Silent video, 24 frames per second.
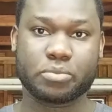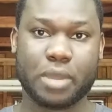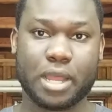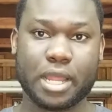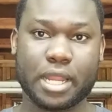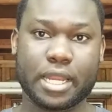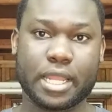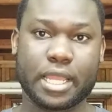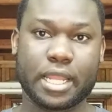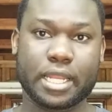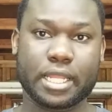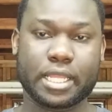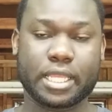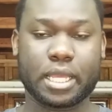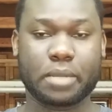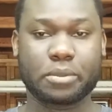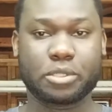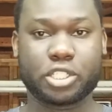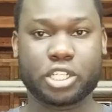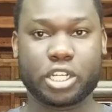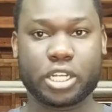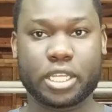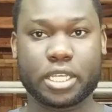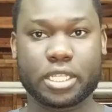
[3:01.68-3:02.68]
back then
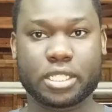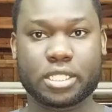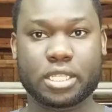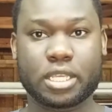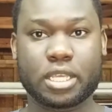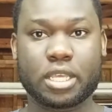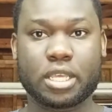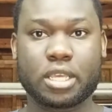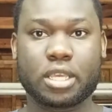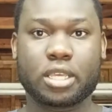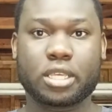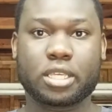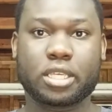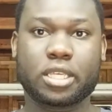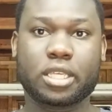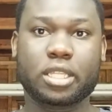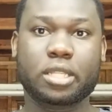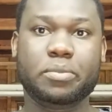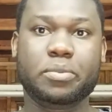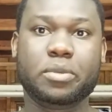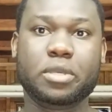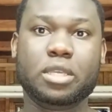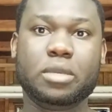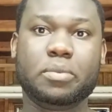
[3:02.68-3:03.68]
captured it,
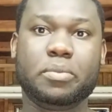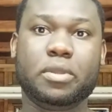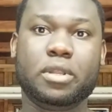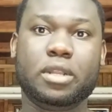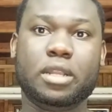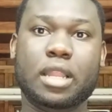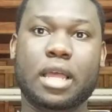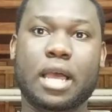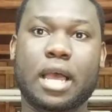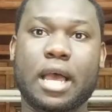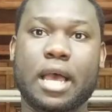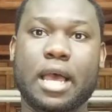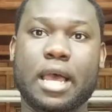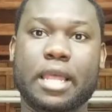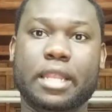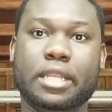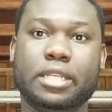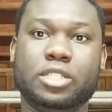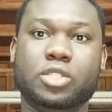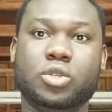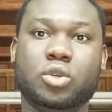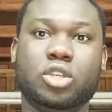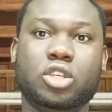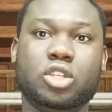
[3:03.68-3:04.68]
killed people,
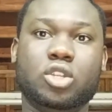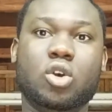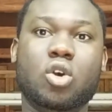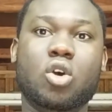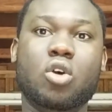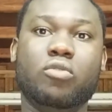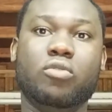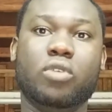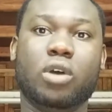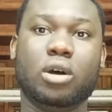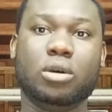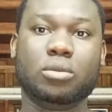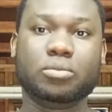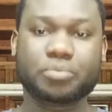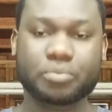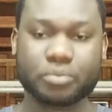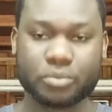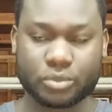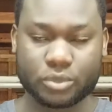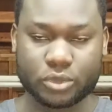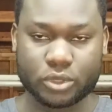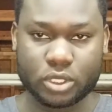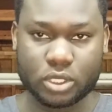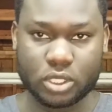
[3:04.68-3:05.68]
and took it over.
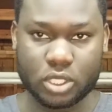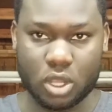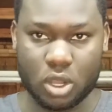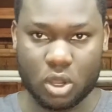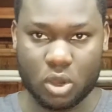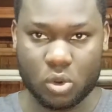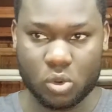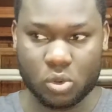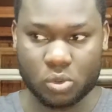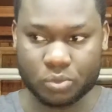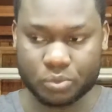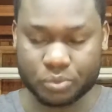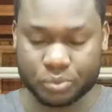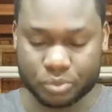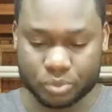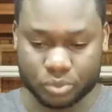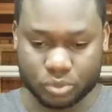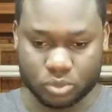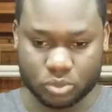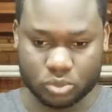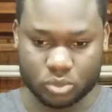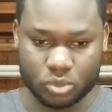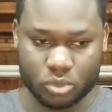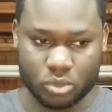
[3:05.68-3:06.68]
Now,
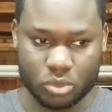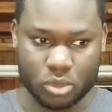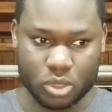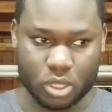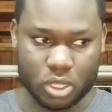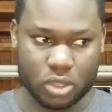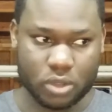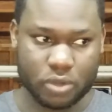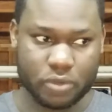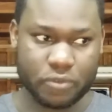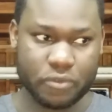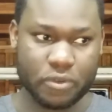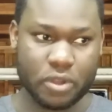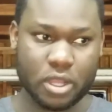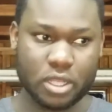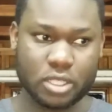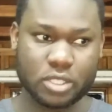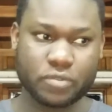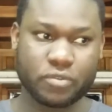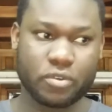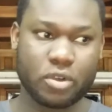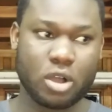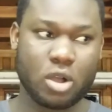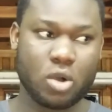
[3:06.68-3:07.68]

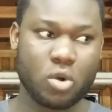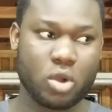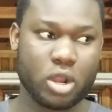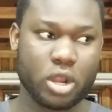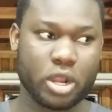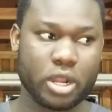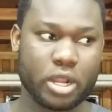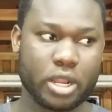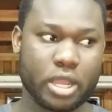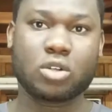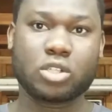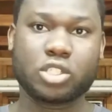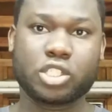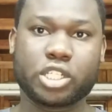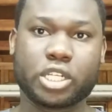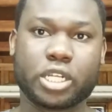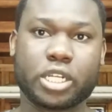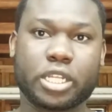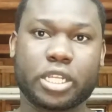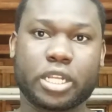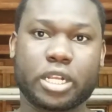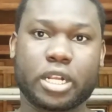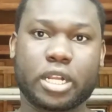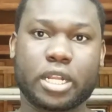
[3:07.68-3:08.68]
fast forward 100
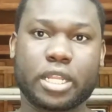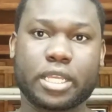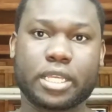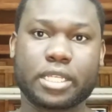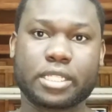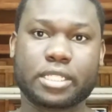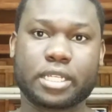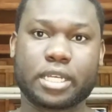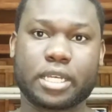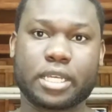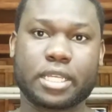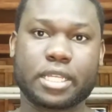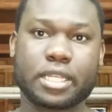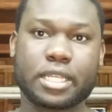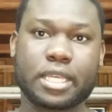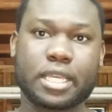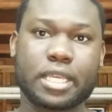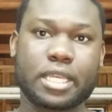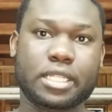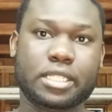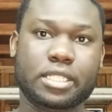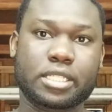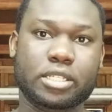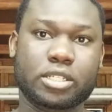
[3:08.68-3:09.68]
years later, in the
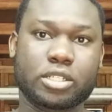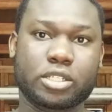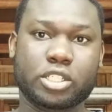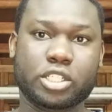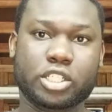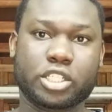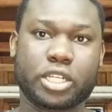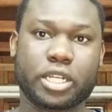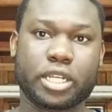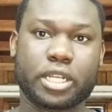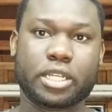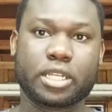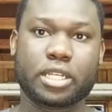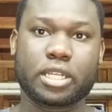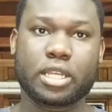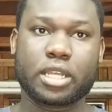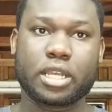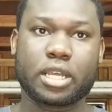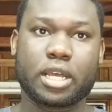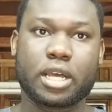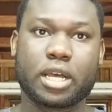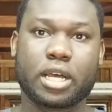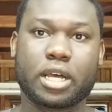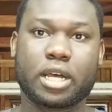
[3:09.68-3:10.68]
1800s,
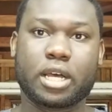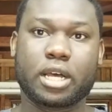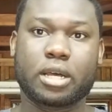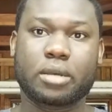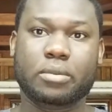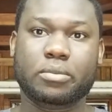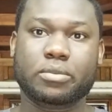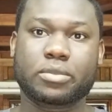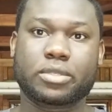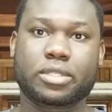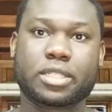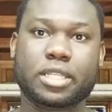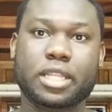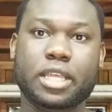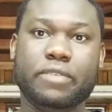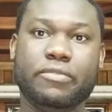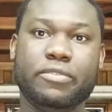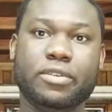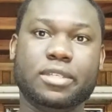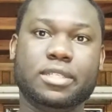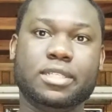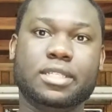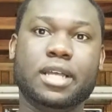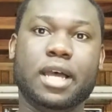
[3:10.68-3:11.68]

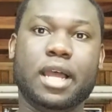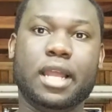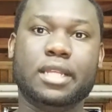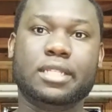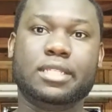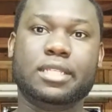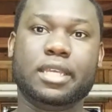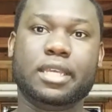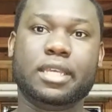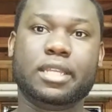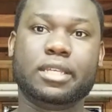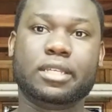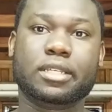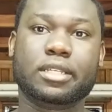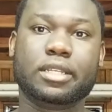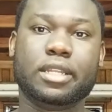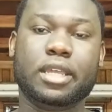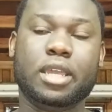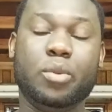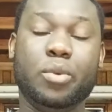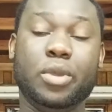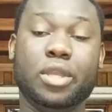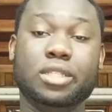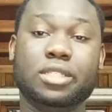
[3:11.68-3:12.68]
slavery started.
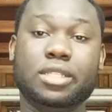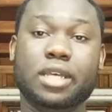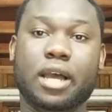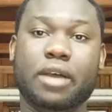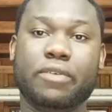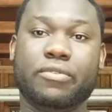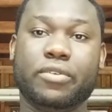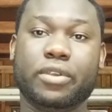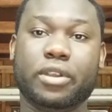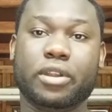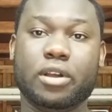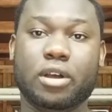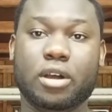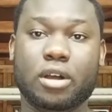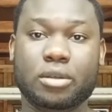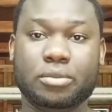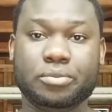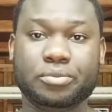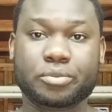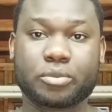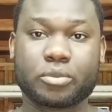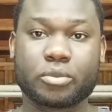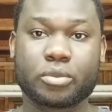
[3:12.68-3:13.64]
They went to Africa,